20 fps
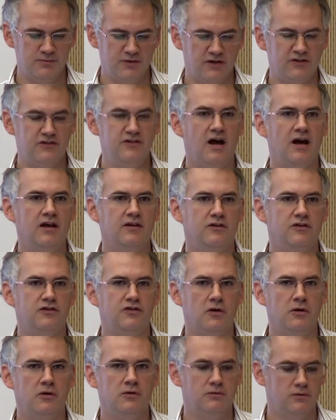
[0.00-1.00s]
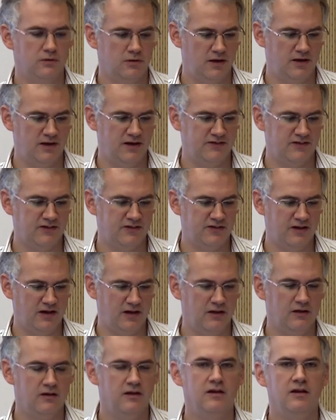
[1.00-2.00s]
does not show an
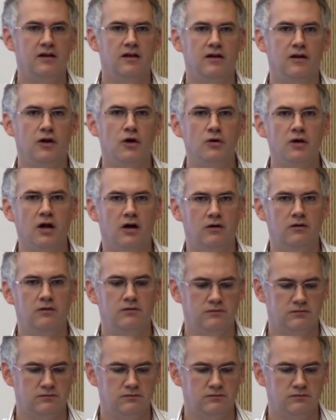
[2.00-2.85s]
SSL logo.